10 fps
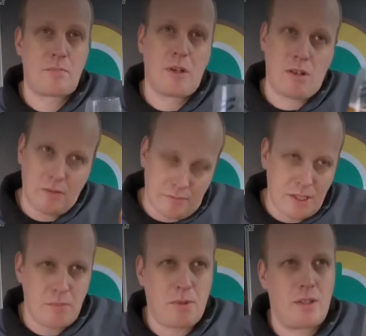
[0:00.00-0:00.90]
but
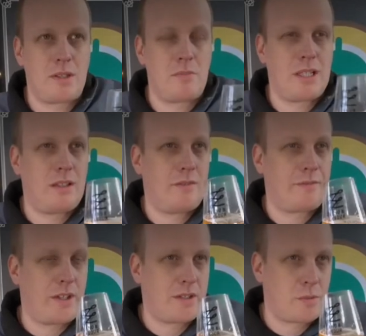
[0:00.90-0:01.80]
hopefully by the middle
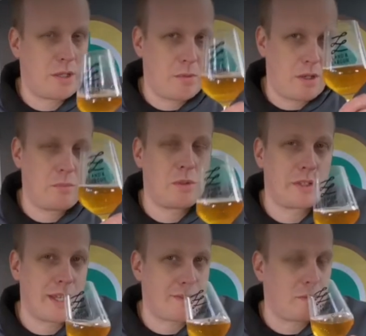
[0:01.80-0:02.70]
of 21 we'll
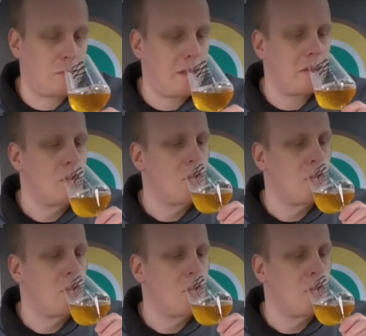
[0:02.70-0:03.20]
get somewhere.